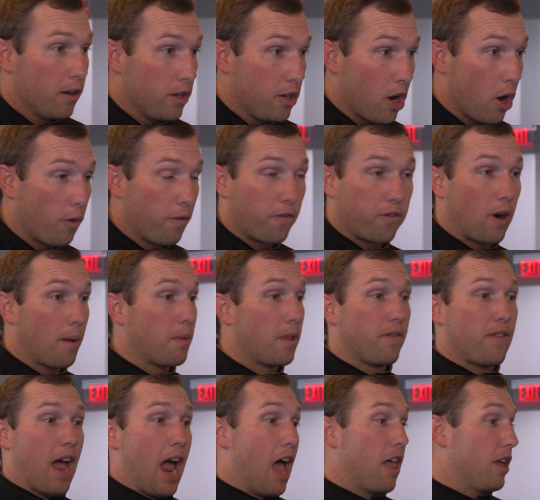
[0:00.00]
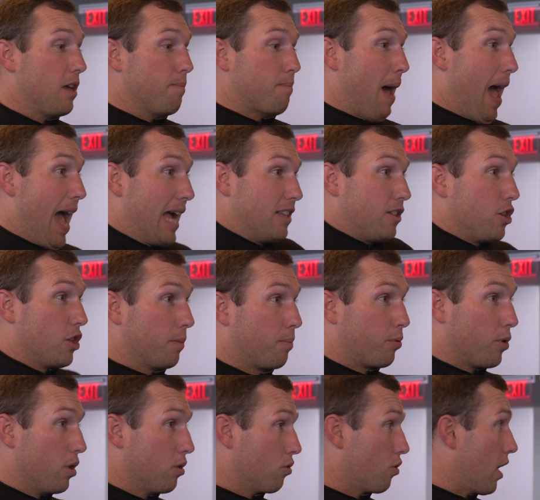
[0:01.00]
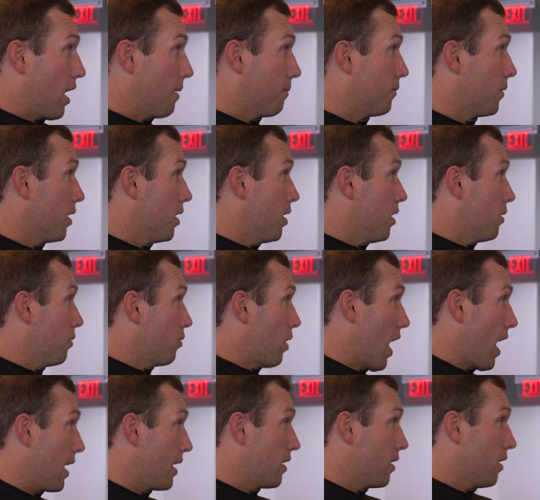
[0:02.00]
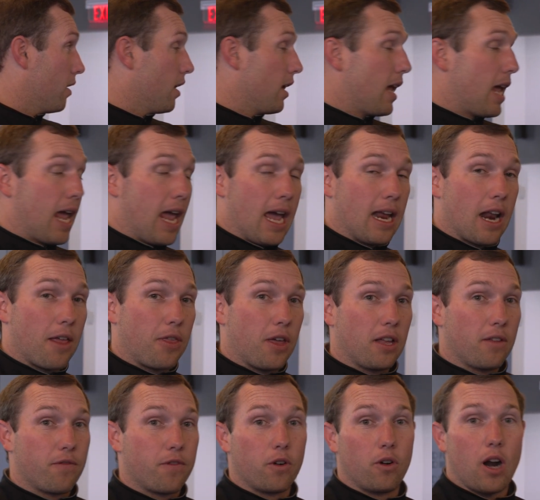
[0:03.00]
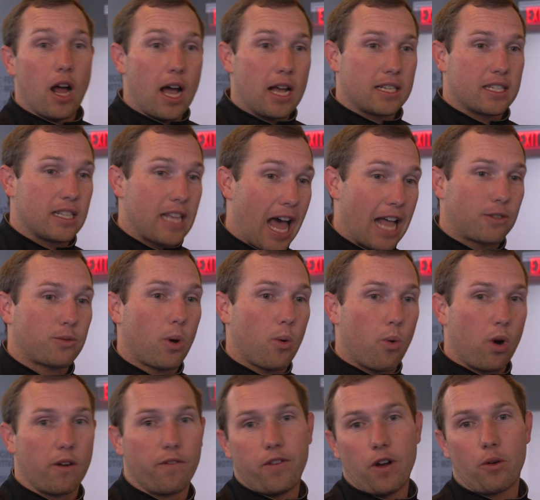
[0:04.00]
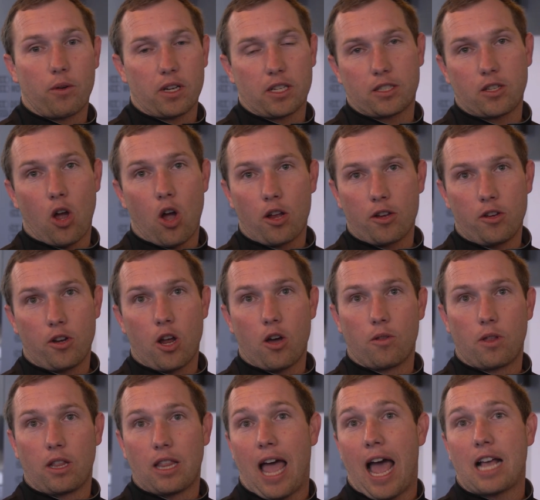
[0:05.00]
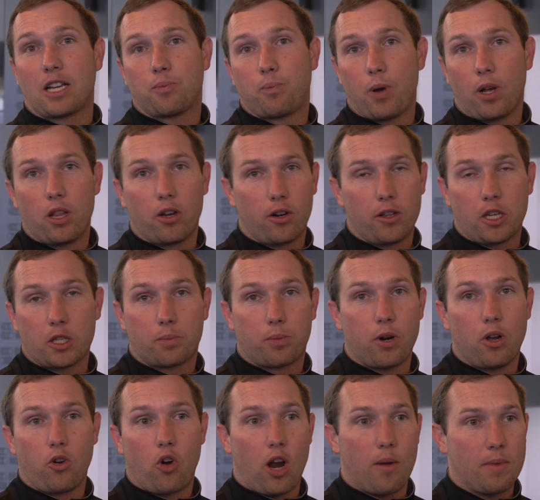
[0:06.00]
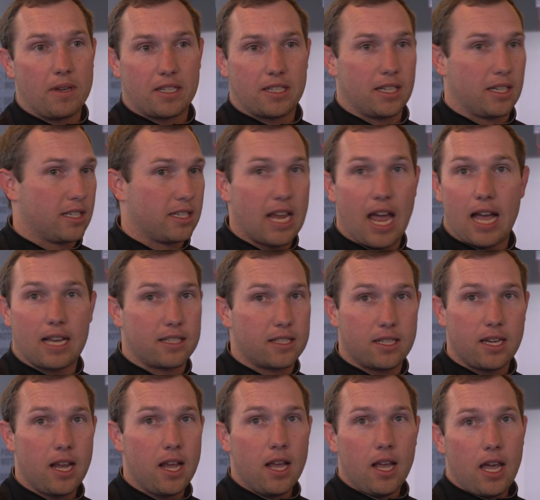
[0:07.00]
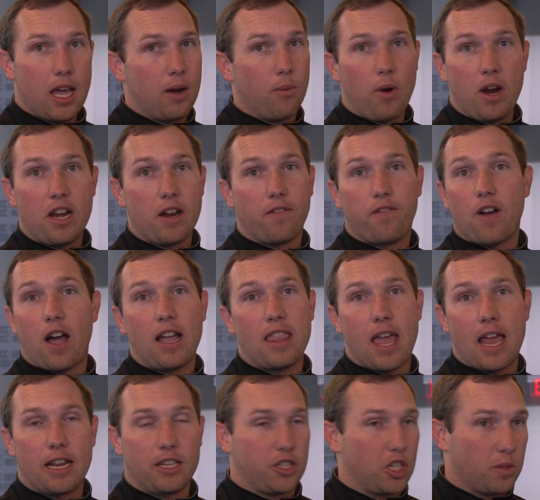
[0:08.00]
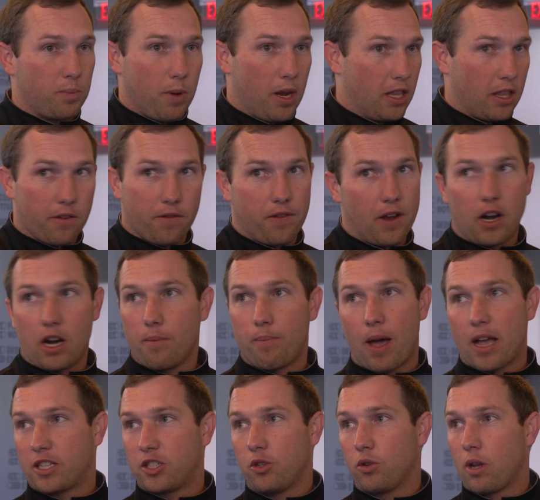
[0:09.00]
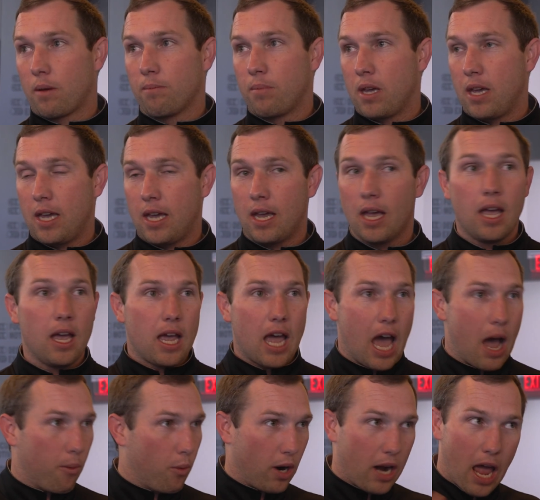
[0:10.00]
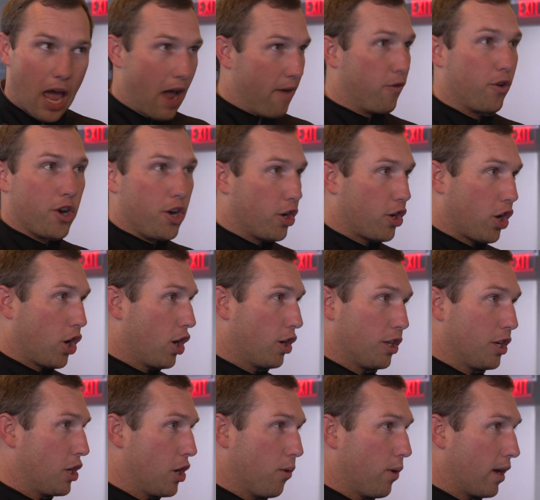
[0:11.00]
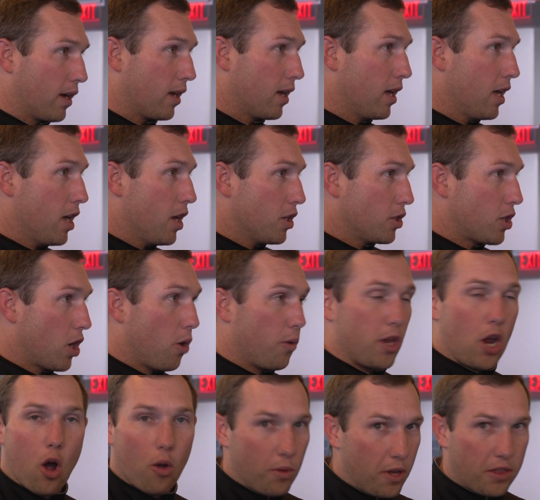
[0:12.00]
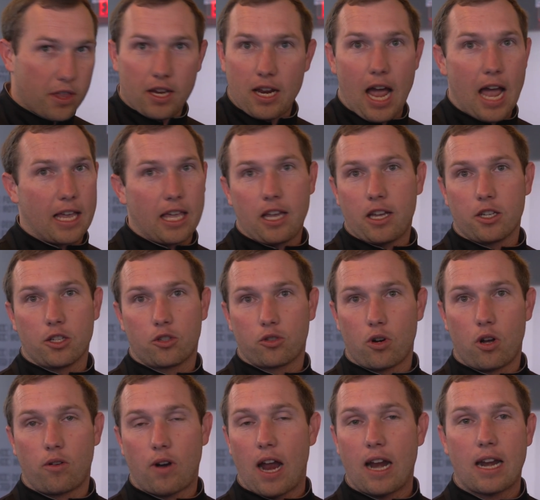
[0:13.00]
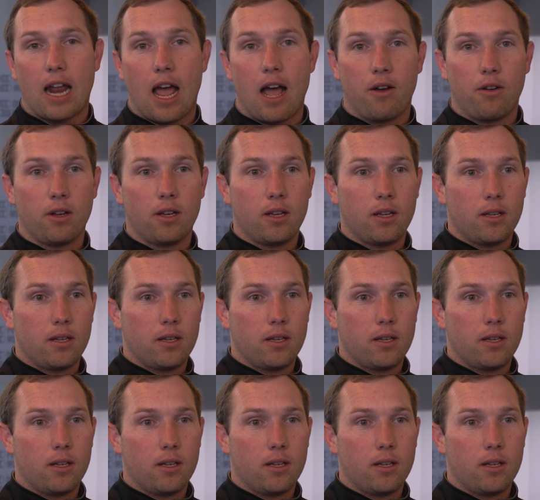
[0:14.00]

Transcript: you know, from the Valley back to the program, right? And I think for us, that's what we're focused on. You know, the last pillar in this program is success. And we define that as just being the very best you can be at whatever you're currently doing. So the only thing I can control right now